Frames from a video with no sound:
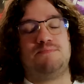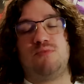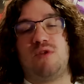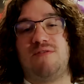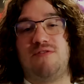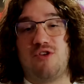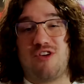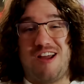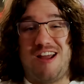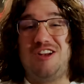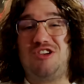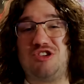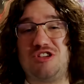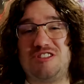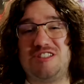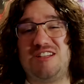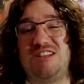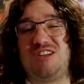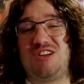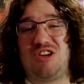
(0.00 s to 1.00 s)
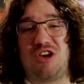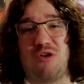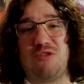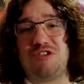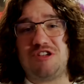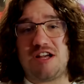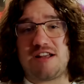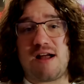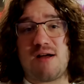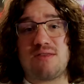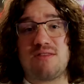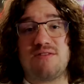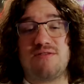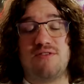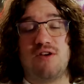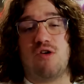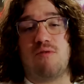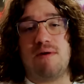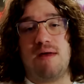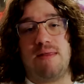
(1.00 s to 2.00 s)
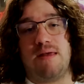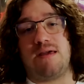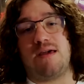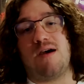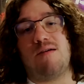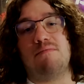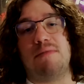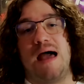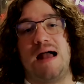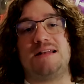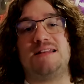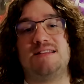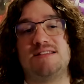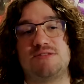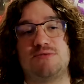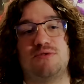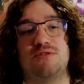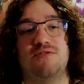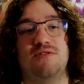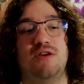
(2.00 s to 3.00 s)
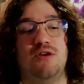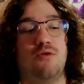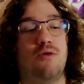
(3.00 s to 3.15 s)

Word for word: If you're interested, go check out the film and then come back to this review.